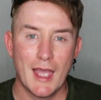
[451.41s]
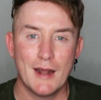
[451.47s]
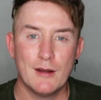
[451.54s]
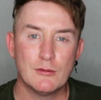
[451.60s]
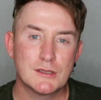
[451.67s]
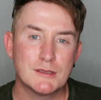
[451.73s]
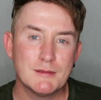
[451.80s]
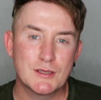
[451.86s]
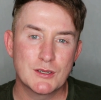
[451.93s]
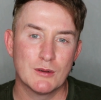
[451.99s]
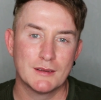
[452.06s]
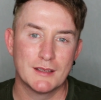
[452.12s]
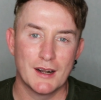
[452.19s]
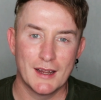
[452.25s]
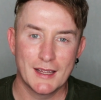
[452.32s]
and also
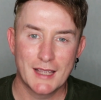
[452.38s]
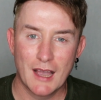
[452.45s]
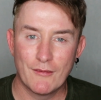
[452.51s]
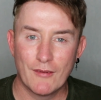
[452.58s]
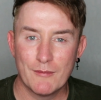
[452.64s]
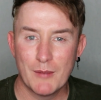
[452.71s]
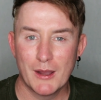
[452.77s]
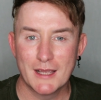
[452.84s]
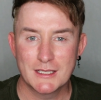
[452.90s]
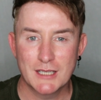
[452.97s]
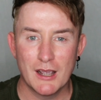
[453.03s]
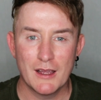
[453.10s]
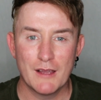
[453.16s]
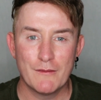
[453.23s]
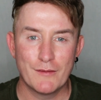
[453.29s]
ensuring that I cover my
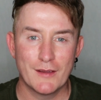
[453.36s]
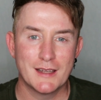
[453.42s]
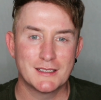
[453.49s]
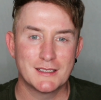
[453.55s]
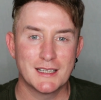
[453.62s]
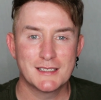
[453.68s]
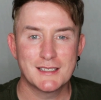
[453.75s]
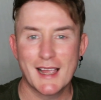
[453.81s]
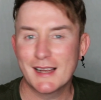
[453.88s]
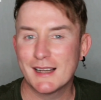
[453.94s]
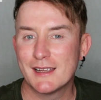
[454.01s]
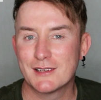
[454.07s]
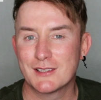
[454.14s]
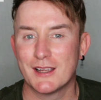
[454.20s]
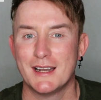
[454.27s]
entire face
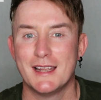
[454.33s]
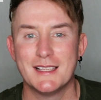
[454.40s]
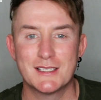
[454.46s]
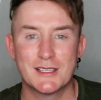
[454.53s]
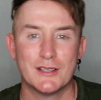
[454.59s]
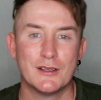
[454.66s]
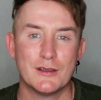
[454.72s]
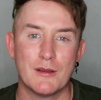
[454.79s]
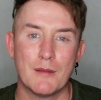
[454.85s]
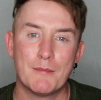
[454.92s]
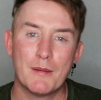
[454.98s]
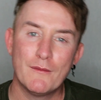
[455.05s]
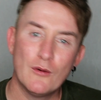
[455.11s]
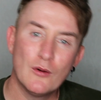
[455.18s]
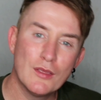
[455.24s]
exactly as I need to
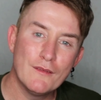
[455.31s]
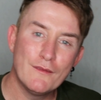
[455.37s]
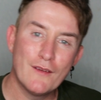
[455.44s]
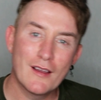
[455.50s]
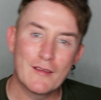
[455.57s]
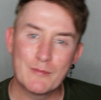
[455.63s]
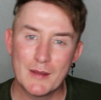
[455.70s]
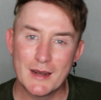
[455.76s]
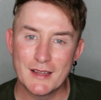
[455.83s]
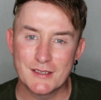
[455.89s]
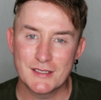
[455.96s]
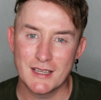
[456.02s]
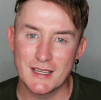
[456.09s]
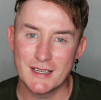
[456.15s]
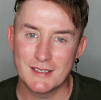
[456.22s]
before the 5
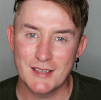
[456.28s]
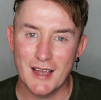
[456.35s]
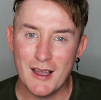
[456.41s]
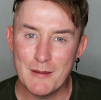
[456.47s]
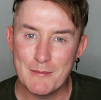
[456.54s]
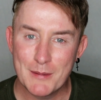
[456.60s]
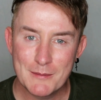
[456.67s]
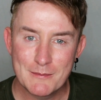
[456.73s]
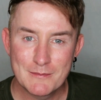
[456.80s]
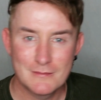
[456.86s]
minutes is up.